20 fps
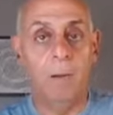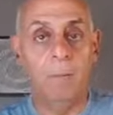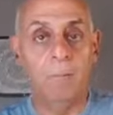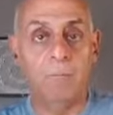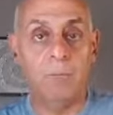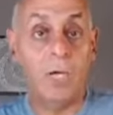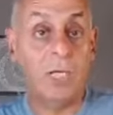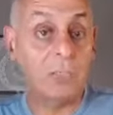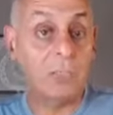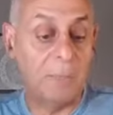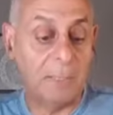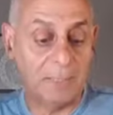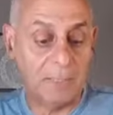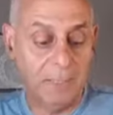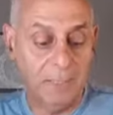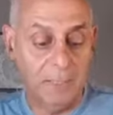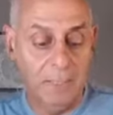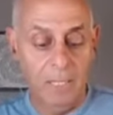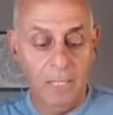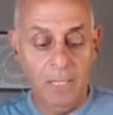
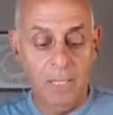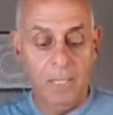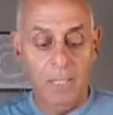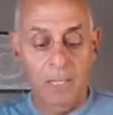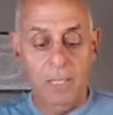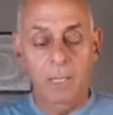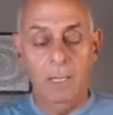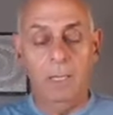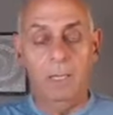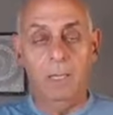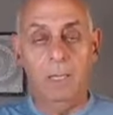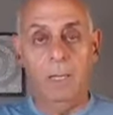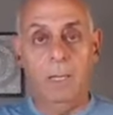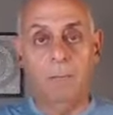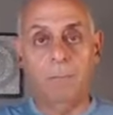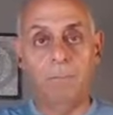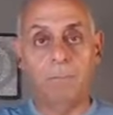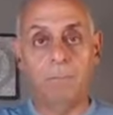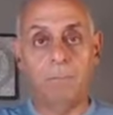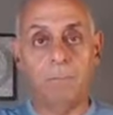prospecting.
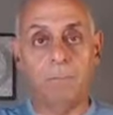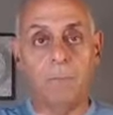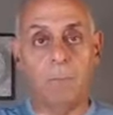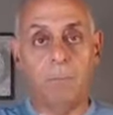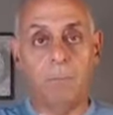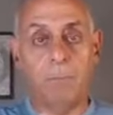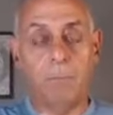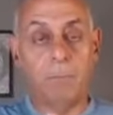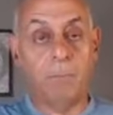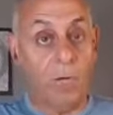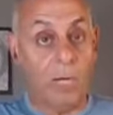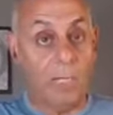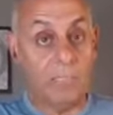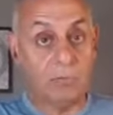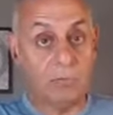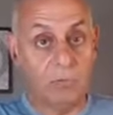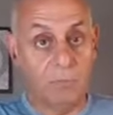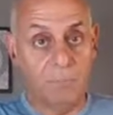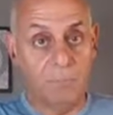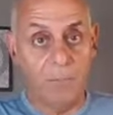But
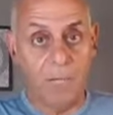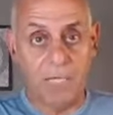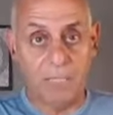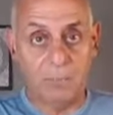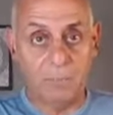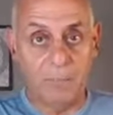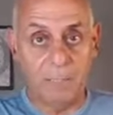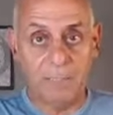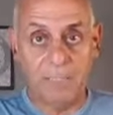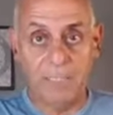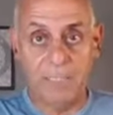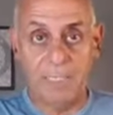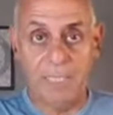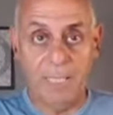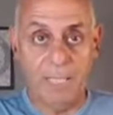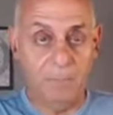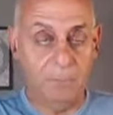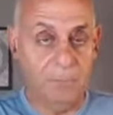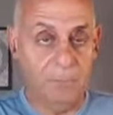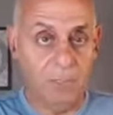prospecting
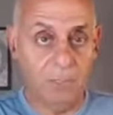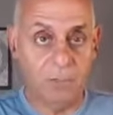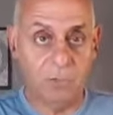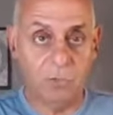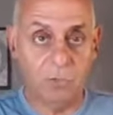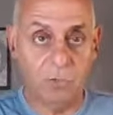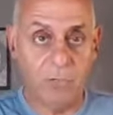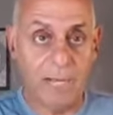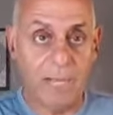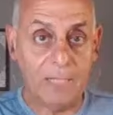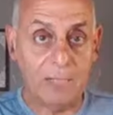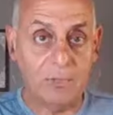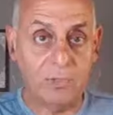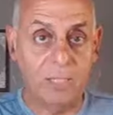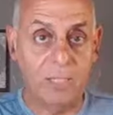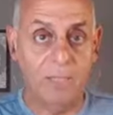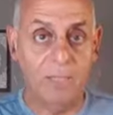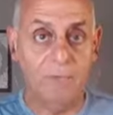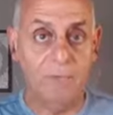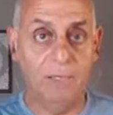can be a
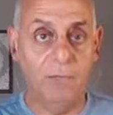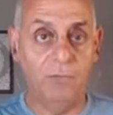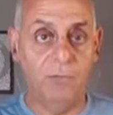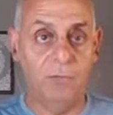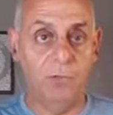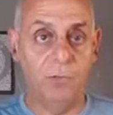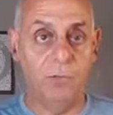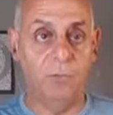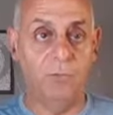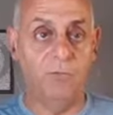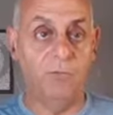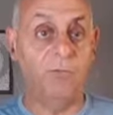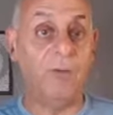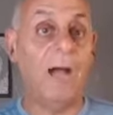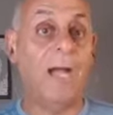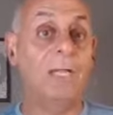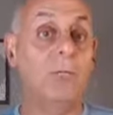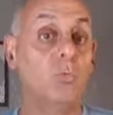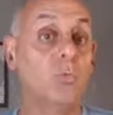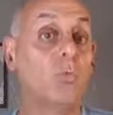distraction if you
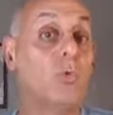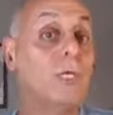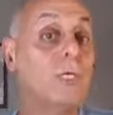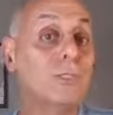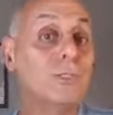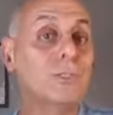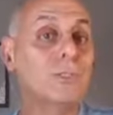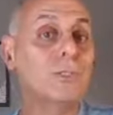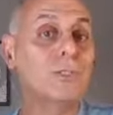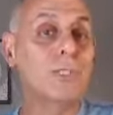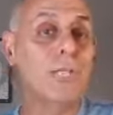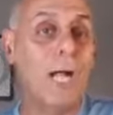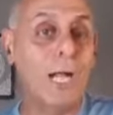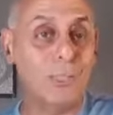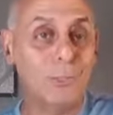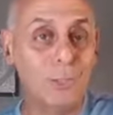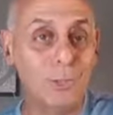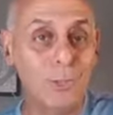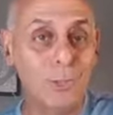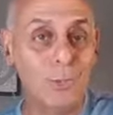find reasons
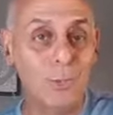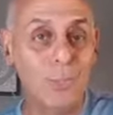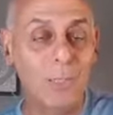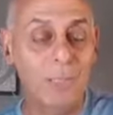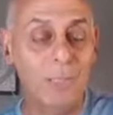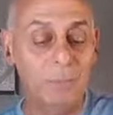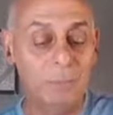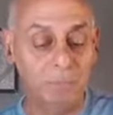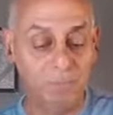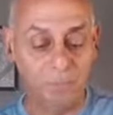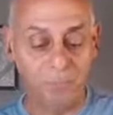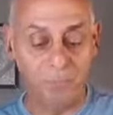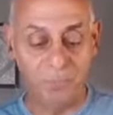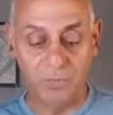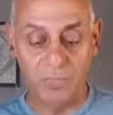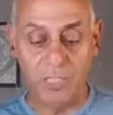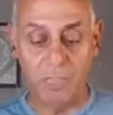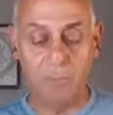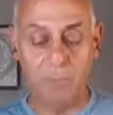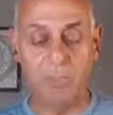not to do it.
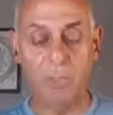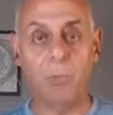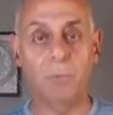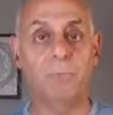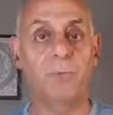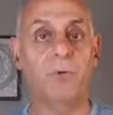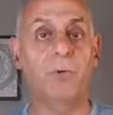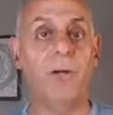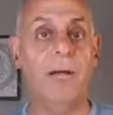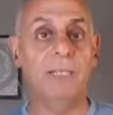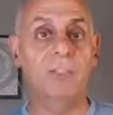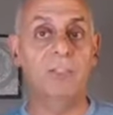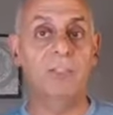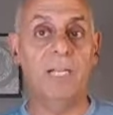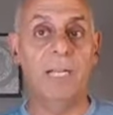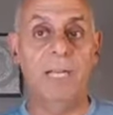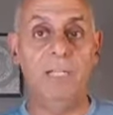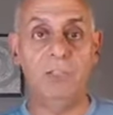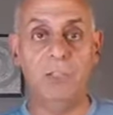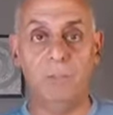Same thing with
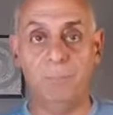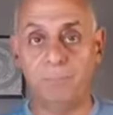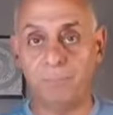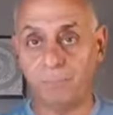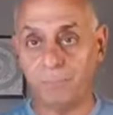procrastination.